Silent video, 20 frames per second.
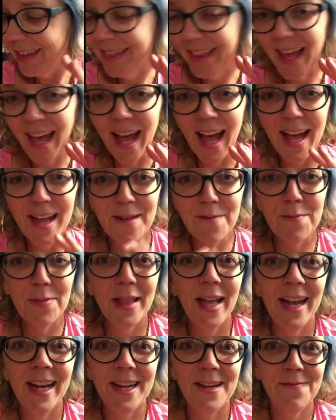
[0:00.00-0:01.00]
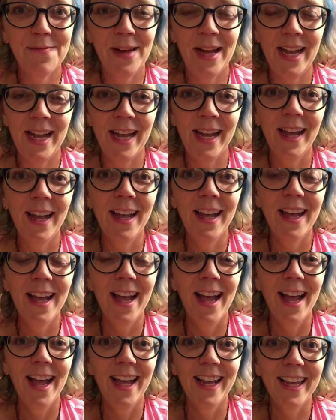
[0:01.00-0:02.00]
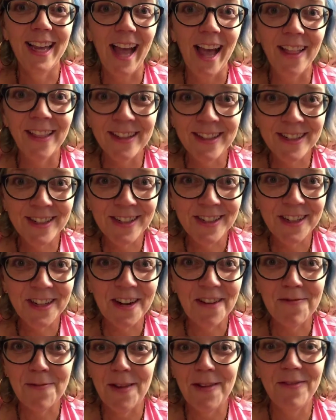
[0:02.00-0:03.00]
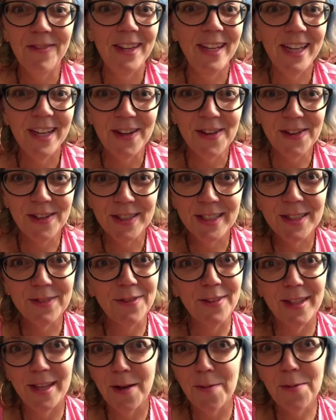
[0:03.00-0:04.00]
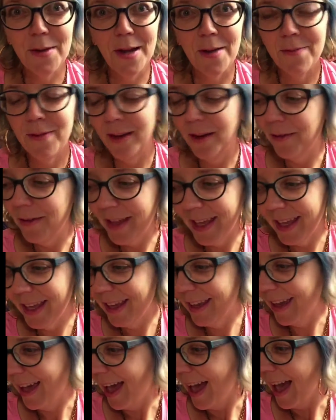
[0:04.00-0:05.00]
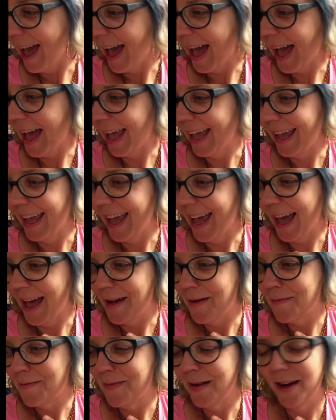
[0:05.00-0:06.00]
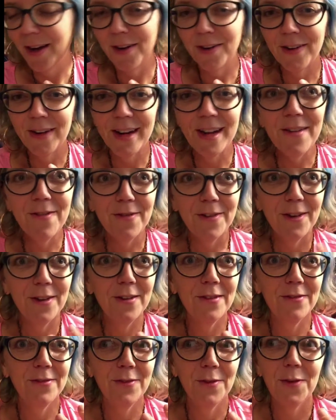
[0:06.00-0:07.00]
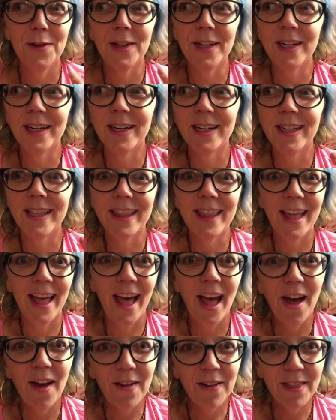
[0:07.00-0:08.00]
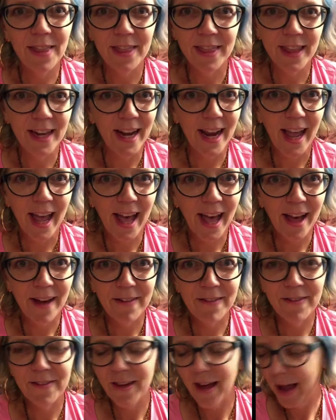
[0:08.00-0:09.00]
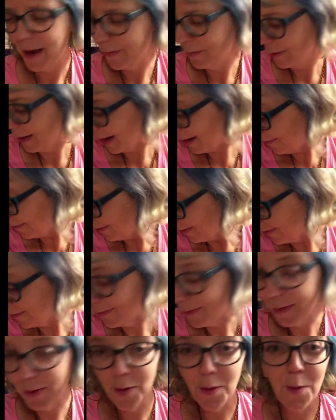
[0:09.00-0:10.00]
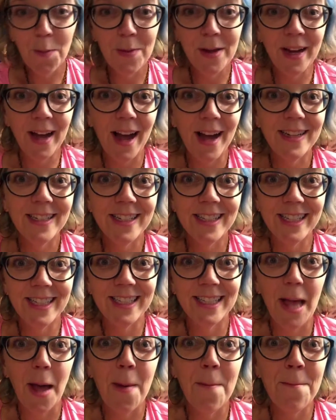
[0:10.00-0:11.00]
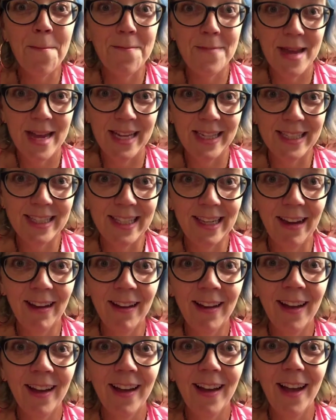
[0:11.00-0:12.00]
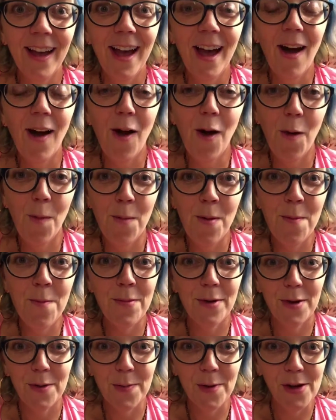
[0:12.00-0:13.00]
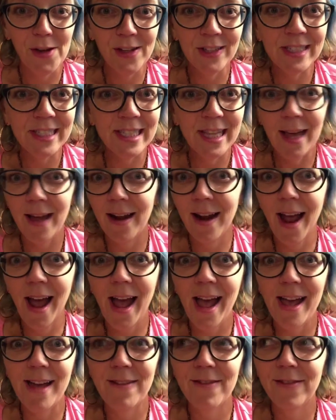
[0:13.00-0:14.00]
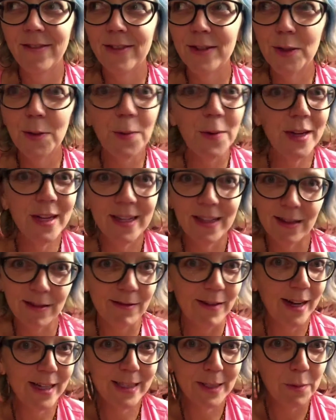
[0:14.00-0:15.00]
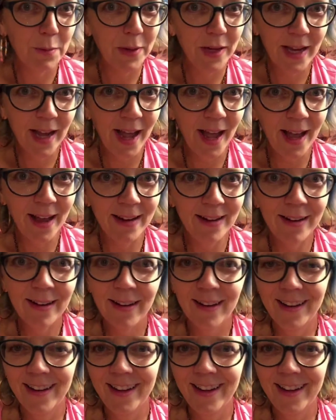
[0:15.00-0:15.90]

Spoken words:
that I am planning my calendar of my videos for the upcoming week. I am grateful for the health that I have. I'm grateful for, oh my gosh, these amazing almond butter balls that I've tweaked the recipe on.